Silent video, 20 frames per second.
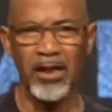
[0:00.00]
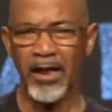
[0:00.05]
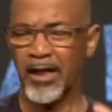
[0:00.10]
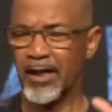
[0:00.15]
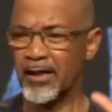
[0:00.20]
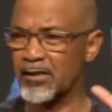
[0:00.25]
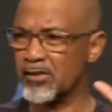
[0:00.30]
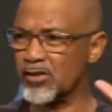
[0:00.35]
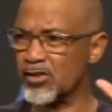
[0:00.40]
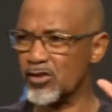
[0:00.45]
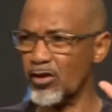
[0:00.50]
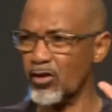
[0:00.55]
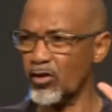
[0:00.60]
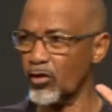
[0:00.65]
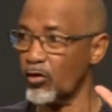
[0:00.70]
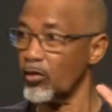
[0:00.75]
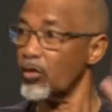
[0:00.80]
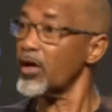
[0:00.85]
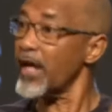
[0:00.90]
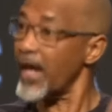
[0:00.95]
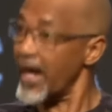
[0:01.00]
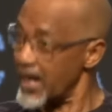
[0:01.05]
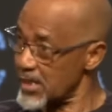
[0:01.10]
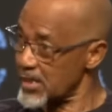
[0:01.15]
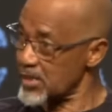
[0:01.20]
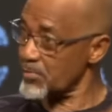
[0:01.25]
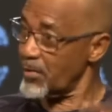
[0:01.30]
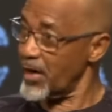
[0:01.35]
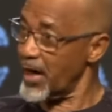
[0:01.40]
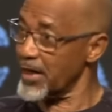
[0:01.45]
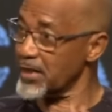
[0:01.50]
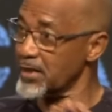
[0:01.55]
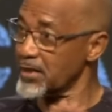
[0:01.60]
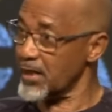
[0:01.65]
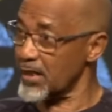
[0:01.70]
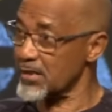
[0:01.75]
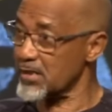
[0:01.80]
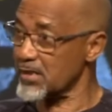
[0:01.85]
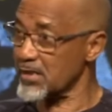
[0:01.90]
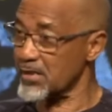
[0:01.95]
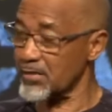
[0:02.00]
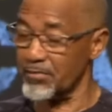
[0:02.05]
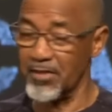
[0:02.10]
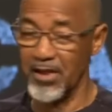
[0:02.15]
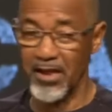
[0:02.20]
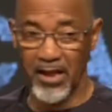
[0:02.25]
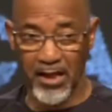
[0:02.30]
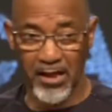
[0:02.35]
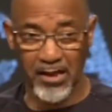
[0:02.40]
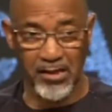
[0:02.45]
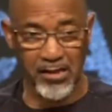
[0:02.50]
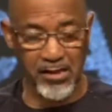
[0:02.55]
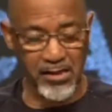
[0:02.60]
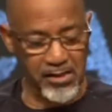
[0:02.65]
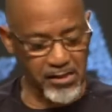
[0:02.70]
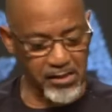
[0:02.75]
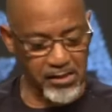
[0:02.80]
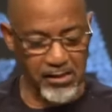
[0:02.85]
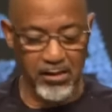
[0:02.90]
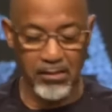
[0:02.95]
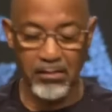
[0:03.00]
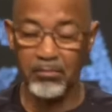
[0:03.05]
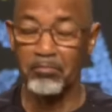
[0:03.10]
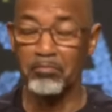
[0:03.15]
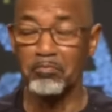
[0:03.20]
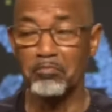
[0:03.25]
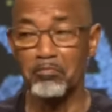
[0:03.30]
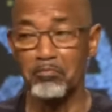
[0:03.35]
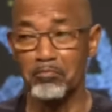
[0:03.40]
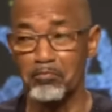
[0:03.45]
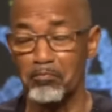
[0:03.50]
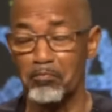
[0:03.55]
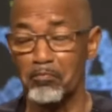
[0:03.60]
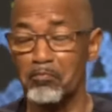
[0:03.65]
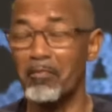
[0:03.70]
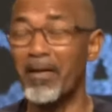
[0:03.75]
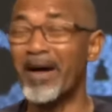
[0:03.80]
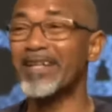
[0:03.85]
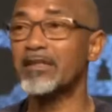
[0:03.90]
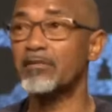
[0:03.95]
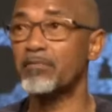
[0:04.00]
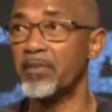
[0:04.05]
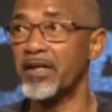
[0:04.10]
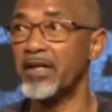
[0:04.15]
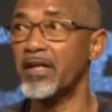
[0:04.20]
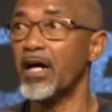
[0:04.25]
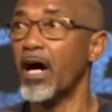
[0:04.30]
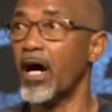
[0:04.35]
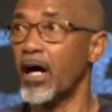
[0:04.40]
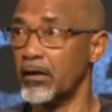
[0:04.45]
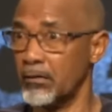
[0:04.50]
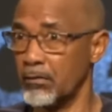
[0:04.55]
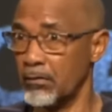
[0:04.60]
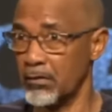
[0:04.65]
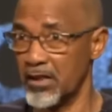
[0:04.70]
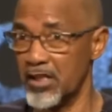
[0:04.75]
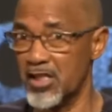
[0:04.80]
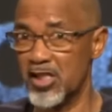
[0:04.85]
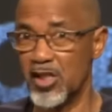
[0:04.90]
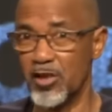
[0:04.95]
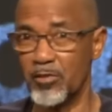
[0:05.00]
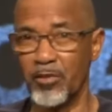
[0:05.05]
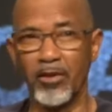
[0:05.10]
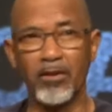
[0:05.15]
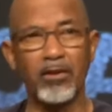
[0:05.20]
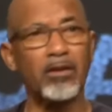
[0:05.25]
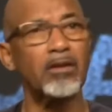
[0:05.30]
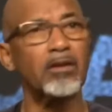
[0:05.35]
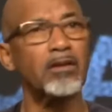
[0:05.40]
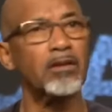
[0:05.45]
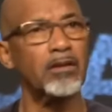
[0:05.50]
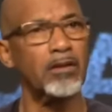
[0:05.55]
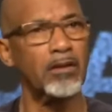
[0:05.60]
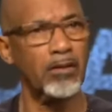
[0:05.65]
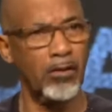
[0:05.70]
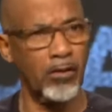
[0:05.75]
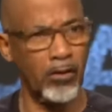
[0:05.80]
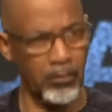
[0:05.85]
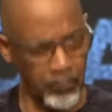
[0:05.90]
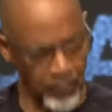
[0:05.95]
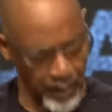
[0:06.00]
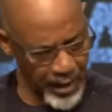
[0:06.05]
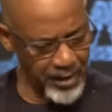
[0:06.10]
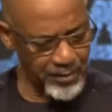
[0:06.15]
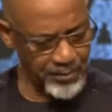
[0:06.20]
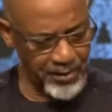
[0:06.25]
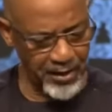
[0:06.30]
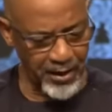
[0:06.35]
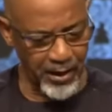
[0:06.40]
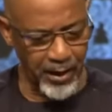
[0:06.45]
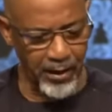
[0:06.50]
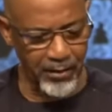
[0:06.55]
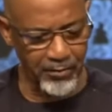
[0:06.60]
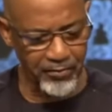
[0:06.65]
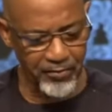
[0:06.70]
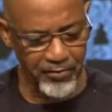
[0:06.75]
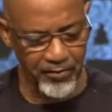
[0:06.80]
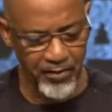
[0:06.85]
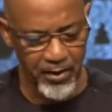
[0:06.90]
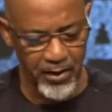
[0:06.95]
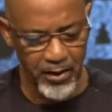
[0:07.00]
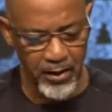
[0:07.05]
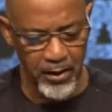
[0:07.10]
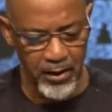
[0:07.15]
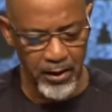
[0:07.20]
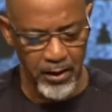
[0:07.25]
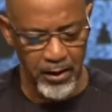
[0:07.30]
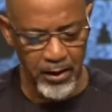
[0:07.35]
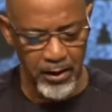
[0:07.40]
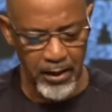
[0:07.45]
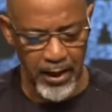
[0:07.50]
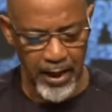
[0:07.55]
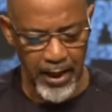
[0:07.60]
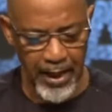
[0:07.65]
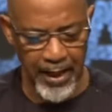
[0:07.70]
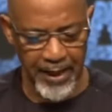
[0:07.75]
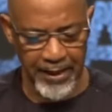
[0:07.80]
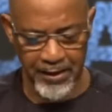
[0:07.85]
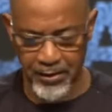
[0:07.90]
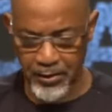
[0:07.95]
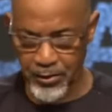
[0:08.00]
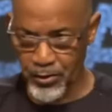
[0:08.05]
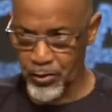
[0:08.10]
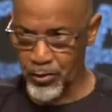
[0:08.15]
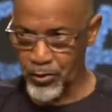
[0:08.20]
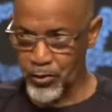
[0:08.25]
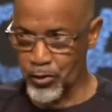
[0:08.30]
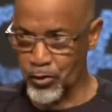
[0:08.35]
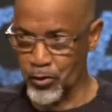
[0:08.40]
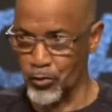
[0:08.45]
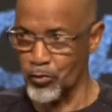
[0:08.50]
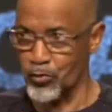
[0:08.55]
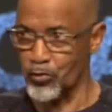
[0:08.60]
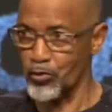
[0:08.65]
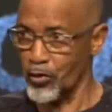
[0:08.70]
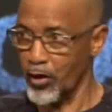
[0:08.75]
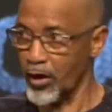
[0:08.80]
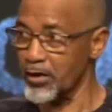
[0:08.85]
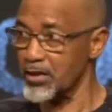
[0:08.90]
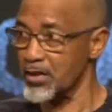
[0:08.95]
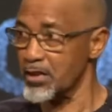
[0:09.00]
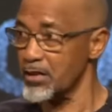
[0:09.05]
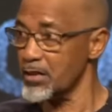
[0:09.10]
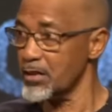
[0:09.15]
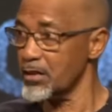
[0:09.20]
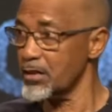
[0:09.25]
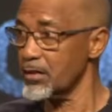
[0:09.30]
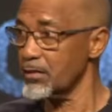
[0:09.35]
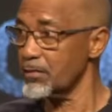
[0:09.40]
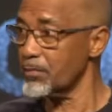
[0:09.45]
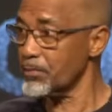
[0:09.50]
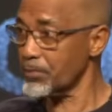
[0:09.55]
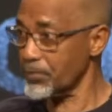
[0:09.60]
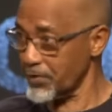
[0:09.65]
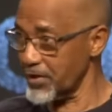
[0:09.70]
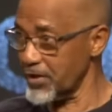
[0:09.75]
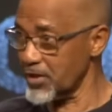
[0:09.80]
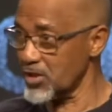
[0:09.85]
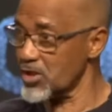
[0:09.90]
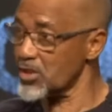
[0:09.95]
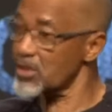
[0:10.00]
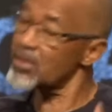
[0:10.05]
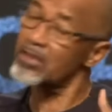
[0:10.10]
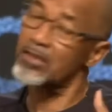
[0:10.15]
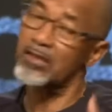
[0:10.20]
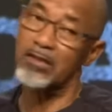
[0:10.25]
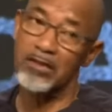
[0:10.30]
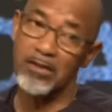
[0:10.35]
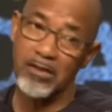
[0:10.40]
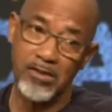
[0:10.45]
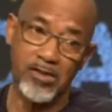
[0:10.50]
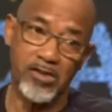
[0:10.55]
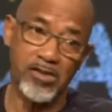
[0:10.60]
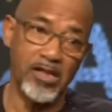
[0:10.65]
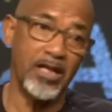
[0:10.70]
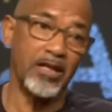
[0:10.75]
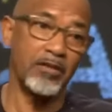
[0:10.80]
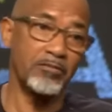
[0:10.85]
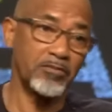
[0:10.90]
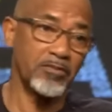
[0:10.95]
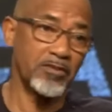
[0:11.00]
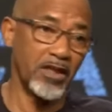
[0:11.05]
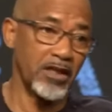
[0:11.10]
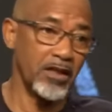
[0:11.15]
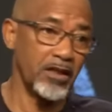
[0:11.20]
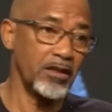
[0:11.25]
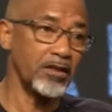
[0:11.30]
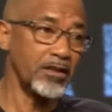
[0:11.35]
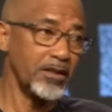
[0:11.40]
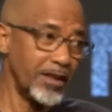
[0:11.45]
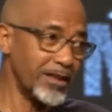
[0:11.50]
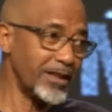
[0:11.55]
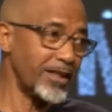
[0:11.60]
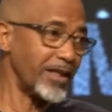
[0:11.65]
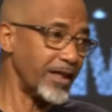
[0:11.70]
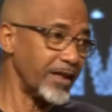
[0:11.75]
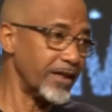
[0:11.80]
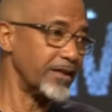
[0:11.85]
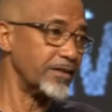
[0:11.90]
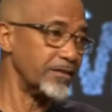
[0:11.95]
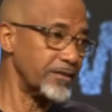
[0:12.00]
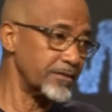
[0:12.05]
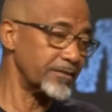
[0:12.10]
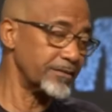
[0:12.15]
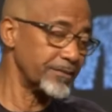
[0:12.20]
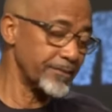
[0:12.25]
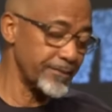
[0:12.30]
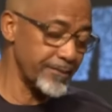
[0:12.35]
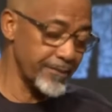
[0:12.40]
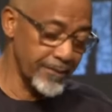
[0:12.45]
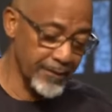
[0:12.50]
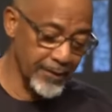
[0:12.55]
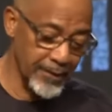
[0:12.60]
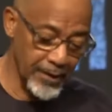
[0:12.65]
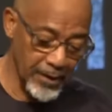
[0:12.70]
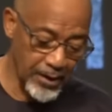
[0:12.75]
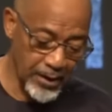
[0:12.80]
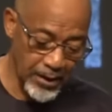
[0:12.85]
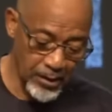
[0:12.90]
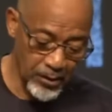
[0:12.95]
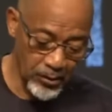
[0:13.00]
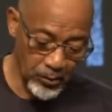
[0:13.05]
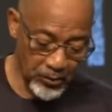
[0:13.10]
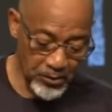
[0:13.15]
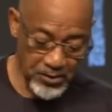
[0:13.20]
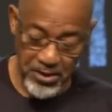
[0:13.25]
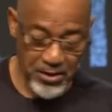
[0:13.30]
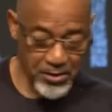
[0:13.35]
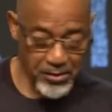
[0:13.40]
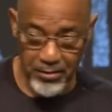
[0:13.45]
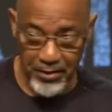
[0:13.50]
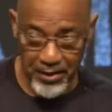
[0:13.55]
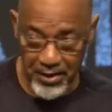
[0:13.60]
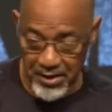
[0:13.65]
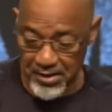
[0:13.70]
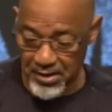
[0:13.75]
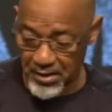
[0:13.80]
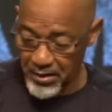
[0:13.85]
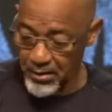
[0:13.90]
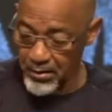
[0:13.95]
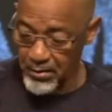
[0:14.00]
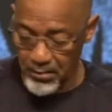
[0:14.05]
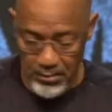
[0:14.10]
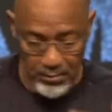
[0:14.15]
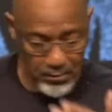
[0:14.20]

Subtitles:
And so, as my custom is, might be unreasonable on my behalf, I do not preach the same thing again, which is crazy.